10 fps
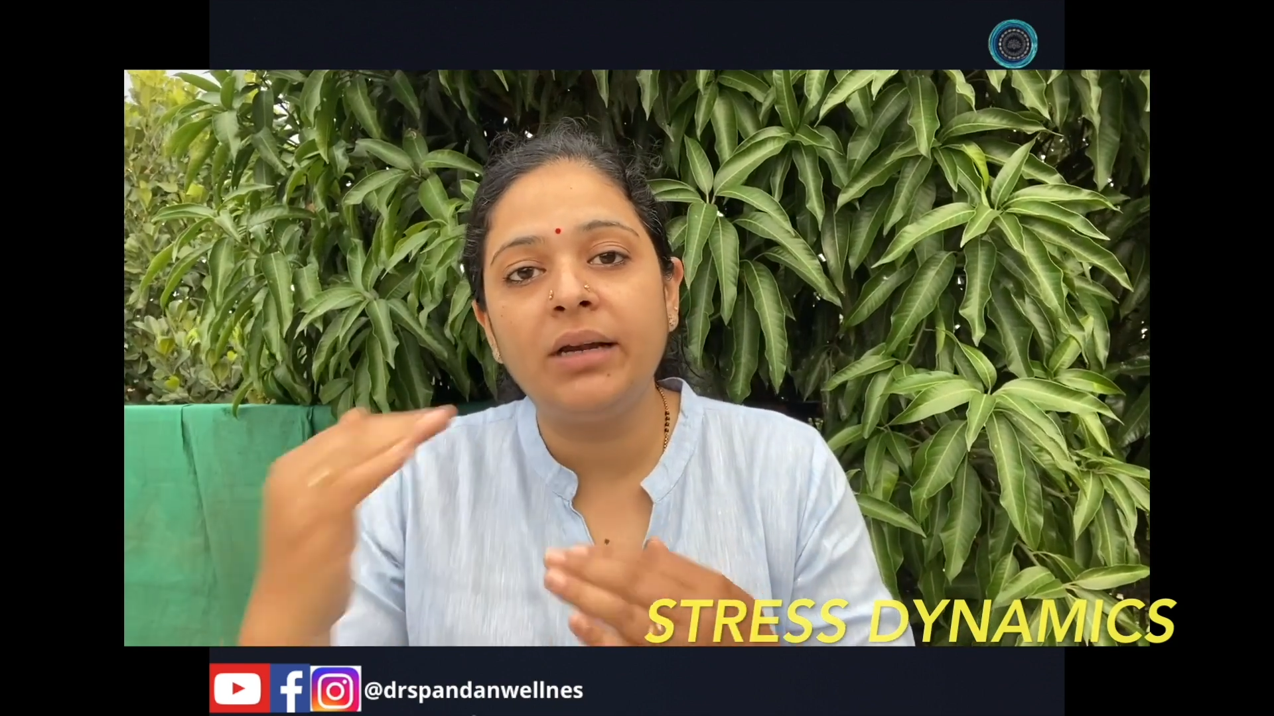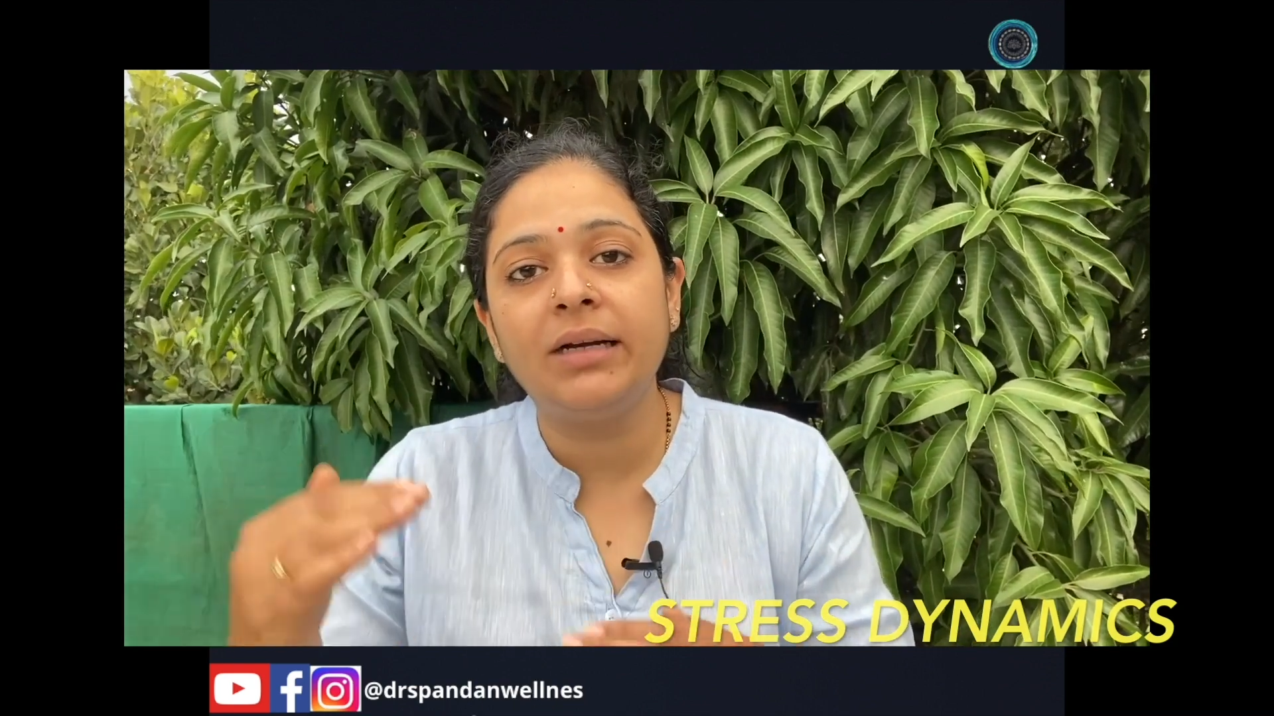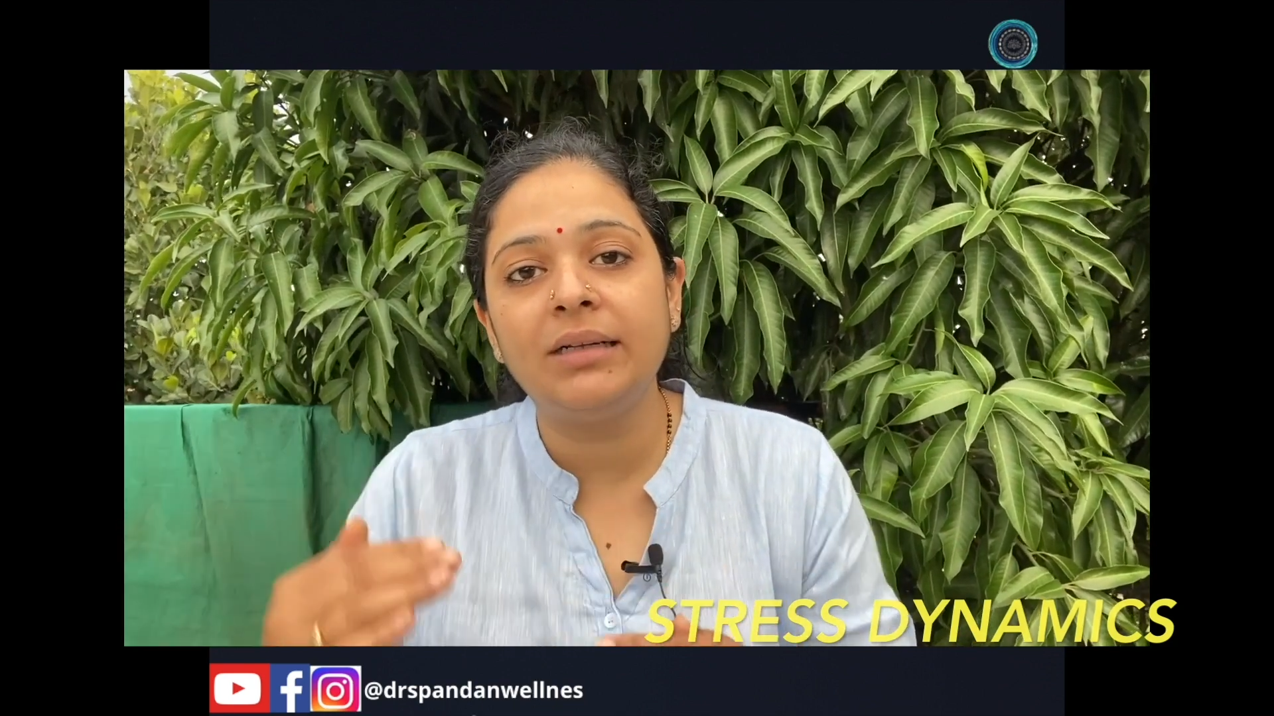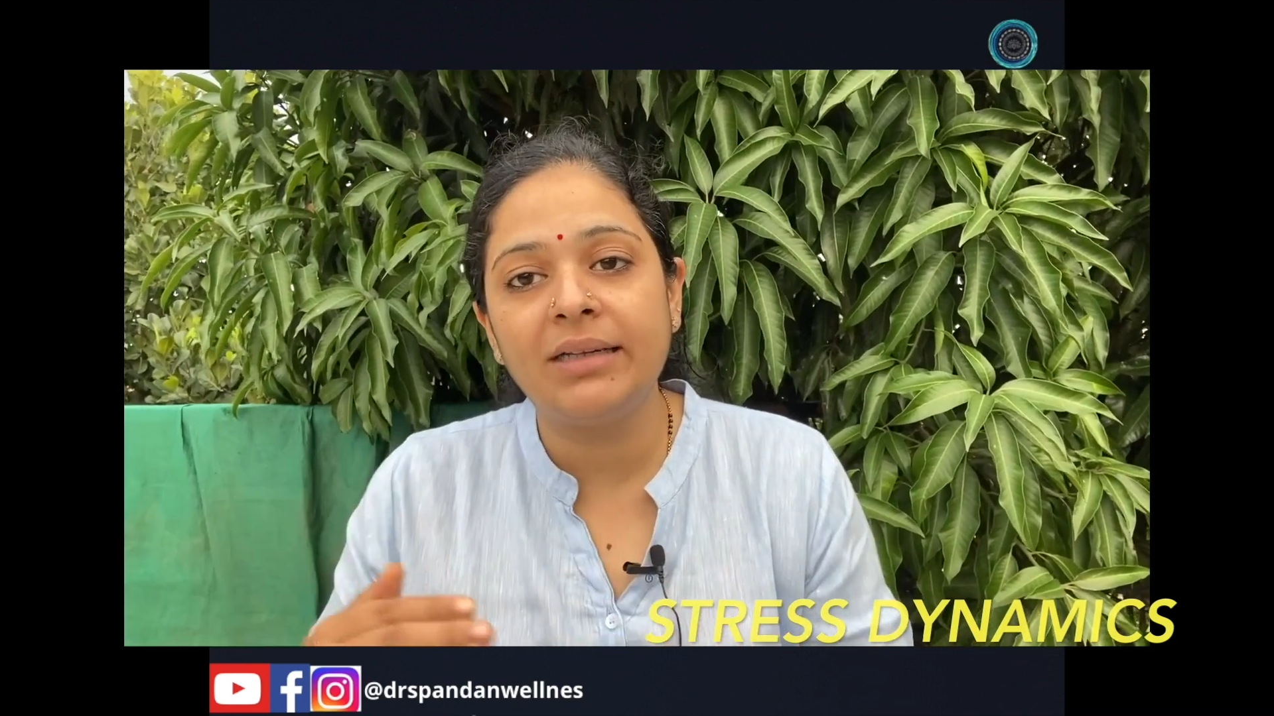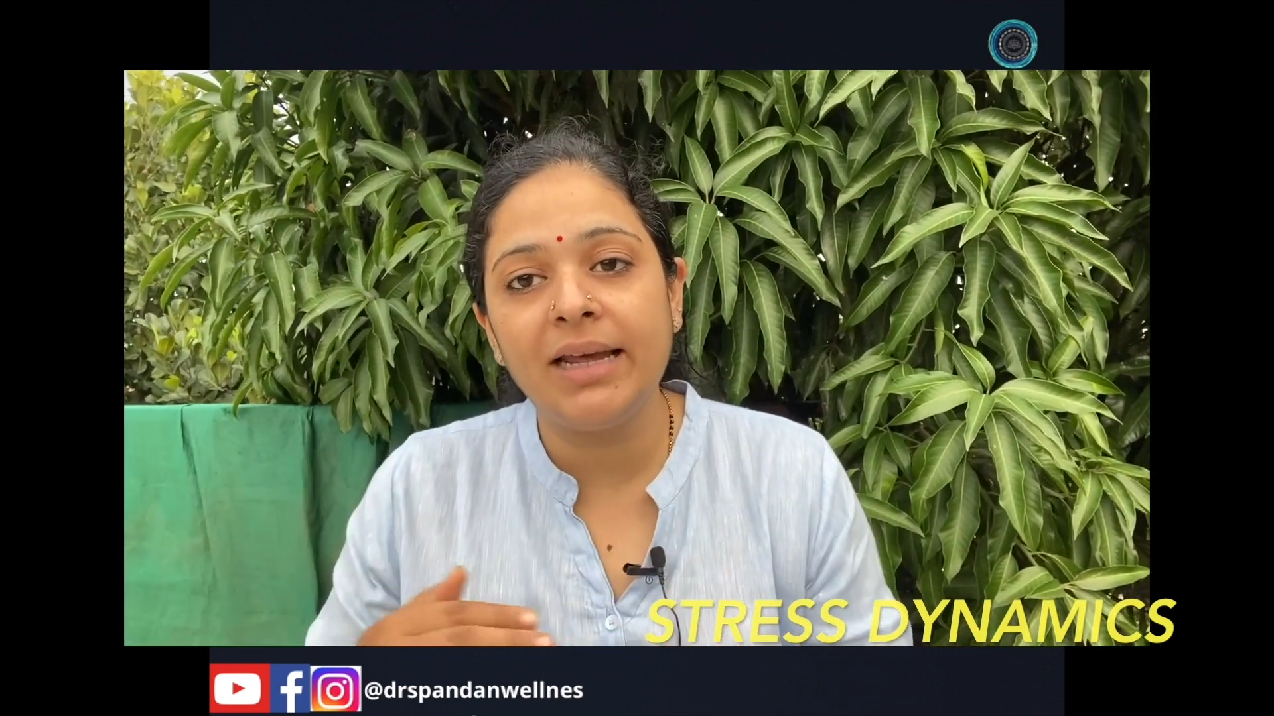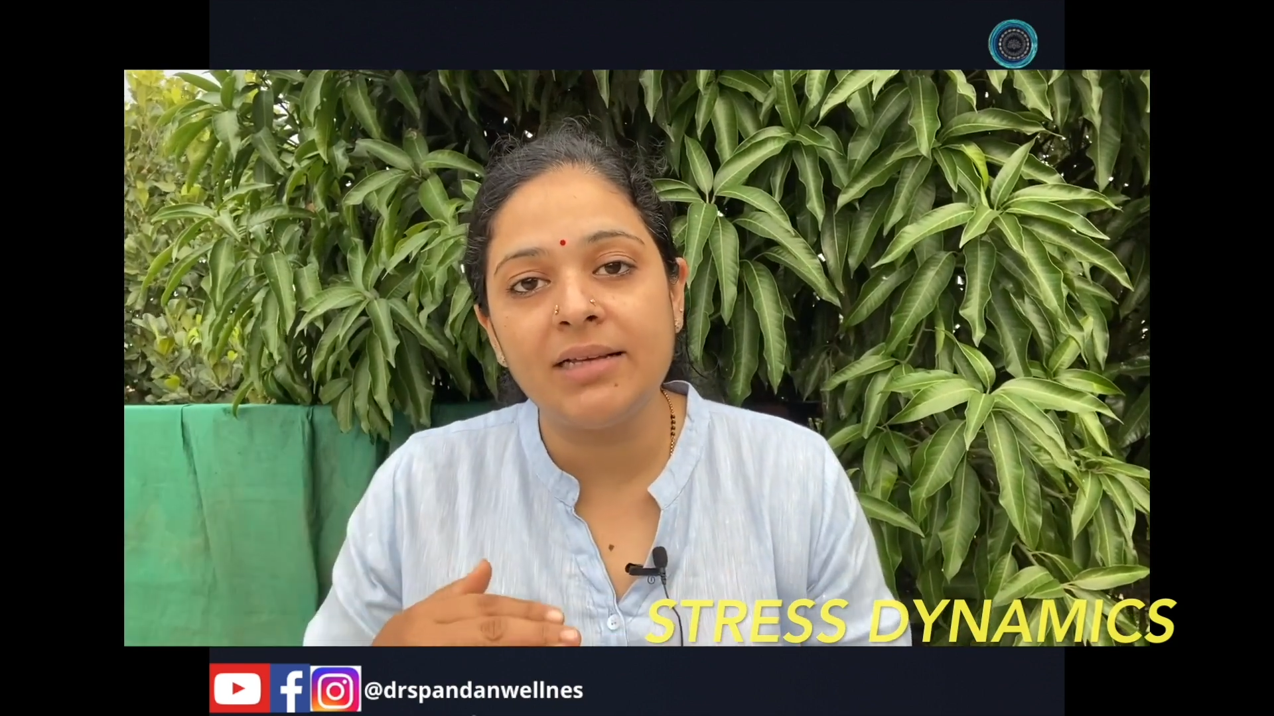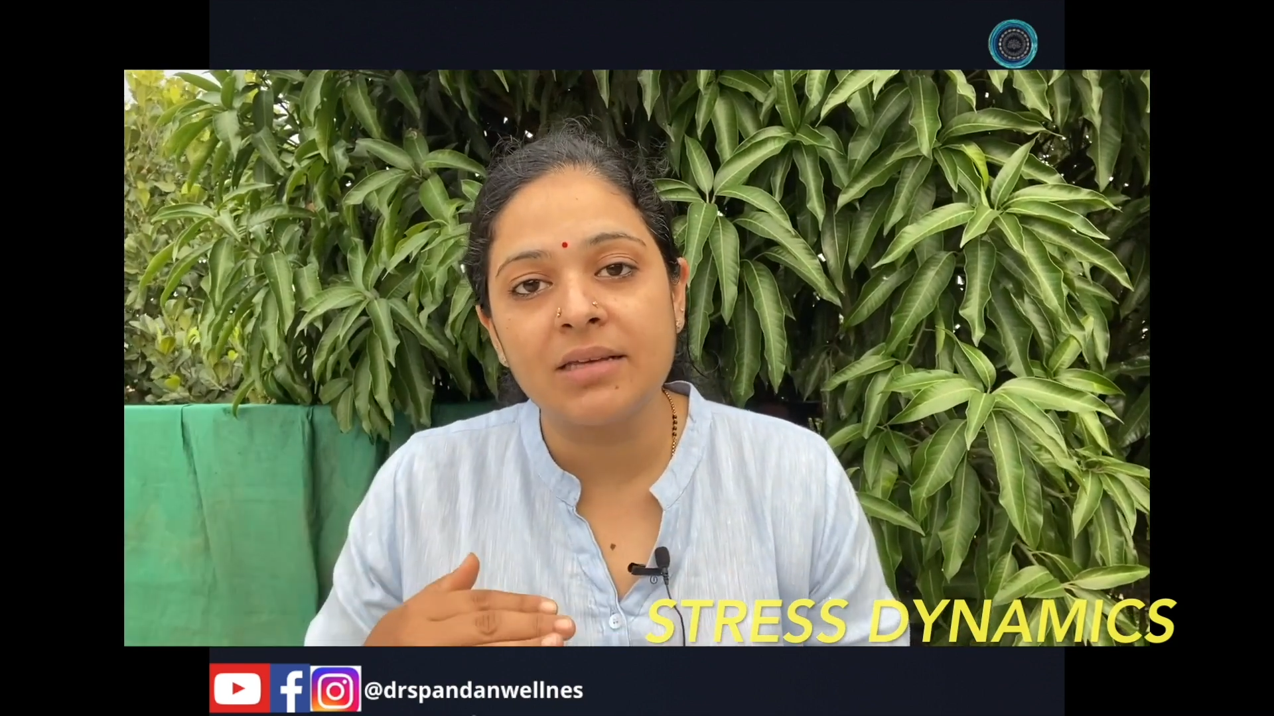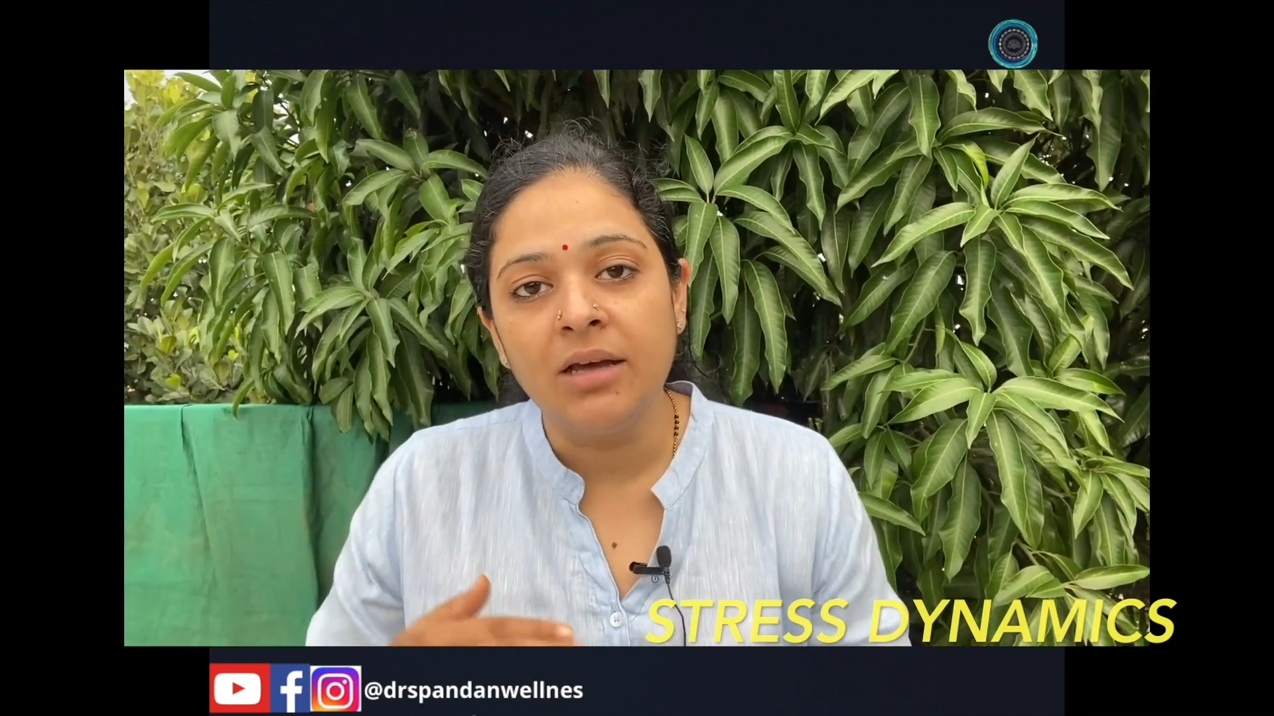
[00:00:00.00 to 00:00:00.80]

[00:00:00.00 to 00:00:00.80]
little things